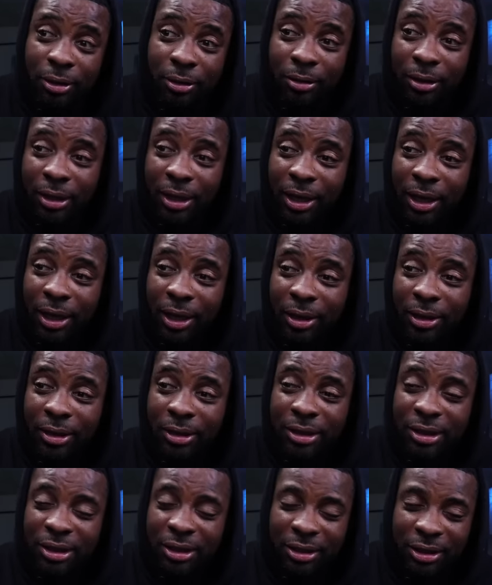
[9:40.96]
the hell it
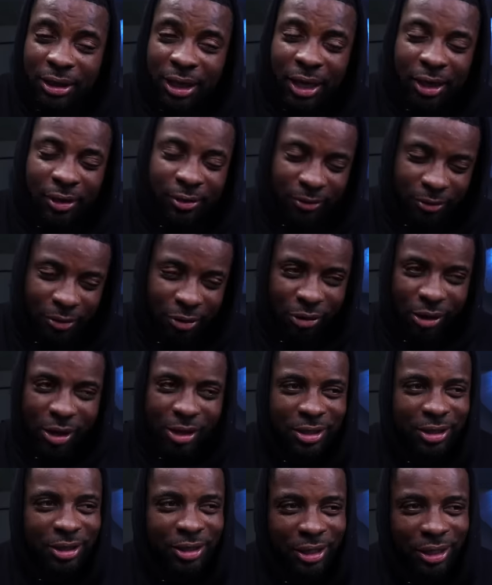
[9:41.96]
should not.
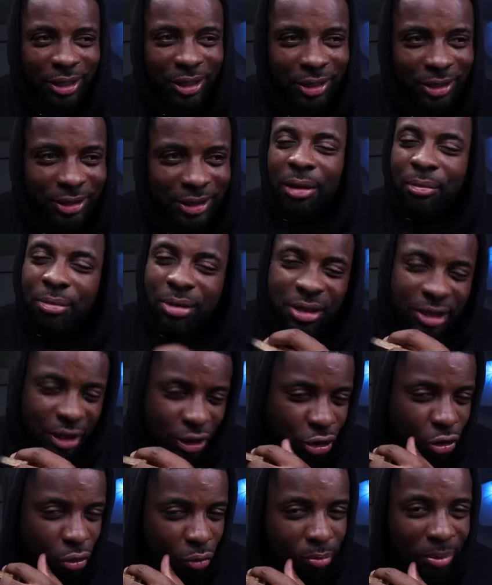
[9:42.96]
Crazy thing is, that means
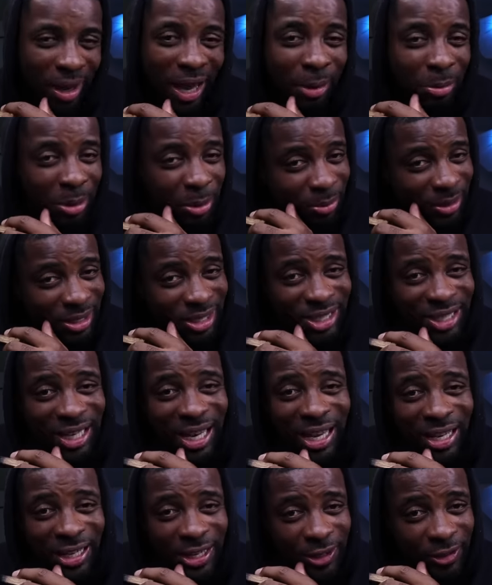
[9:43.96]
that your baby been
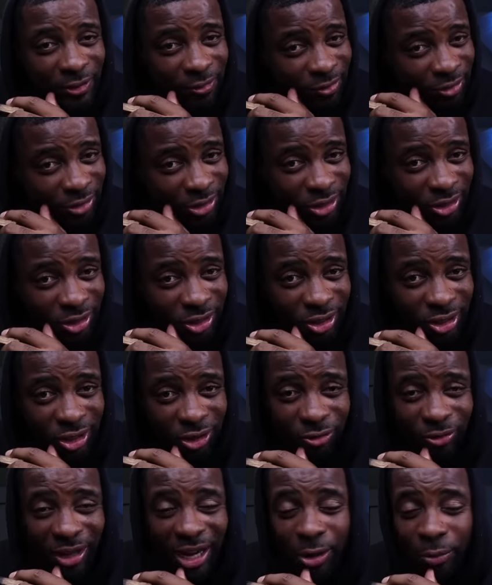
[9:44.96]
saying it
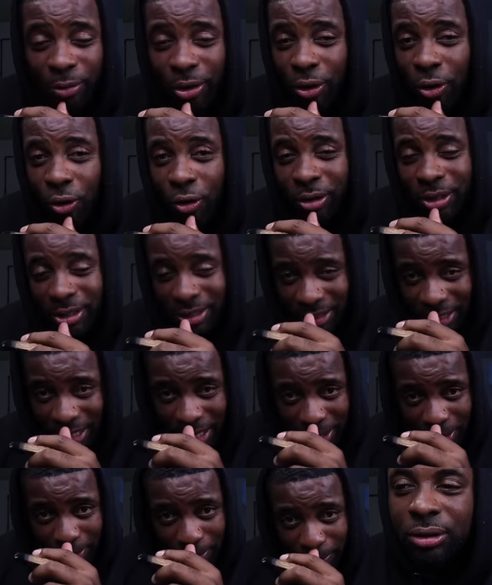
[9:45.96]
the right way all this
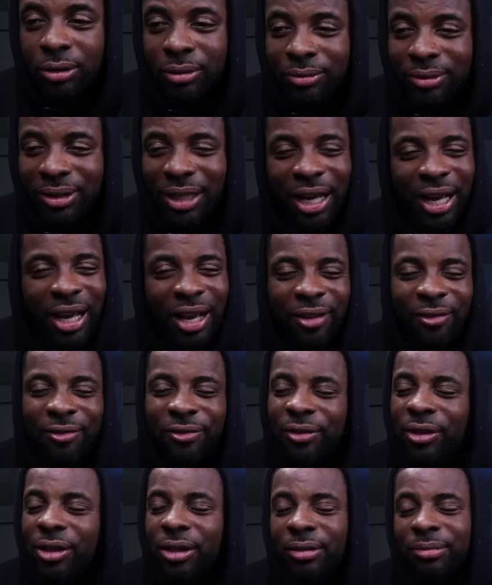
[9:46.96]
time. Nah,
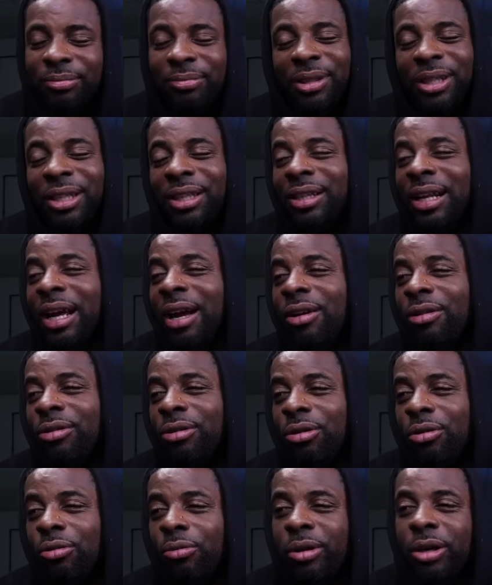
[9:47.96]
fuck, man, I don't
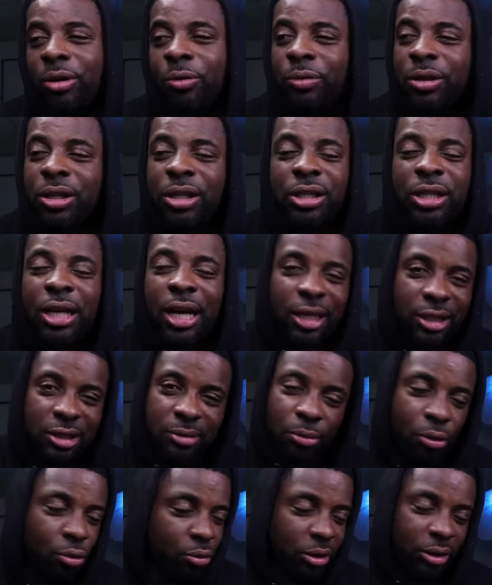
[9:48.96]
know what weed y'all
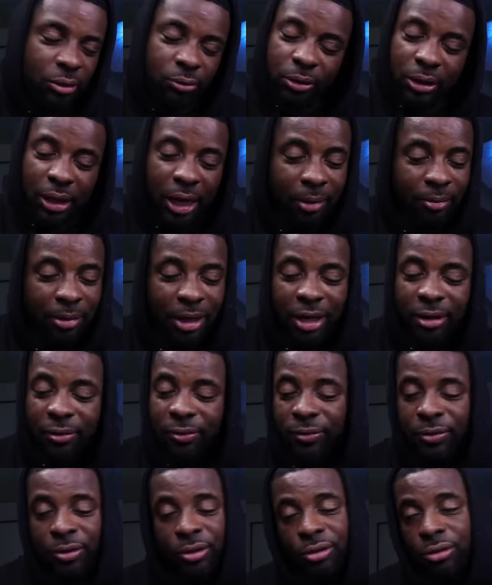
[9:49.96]
smoking. I'm not
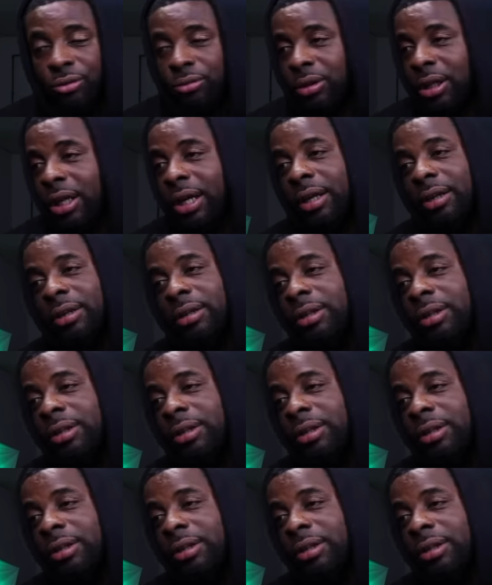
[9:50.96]
even finna do that.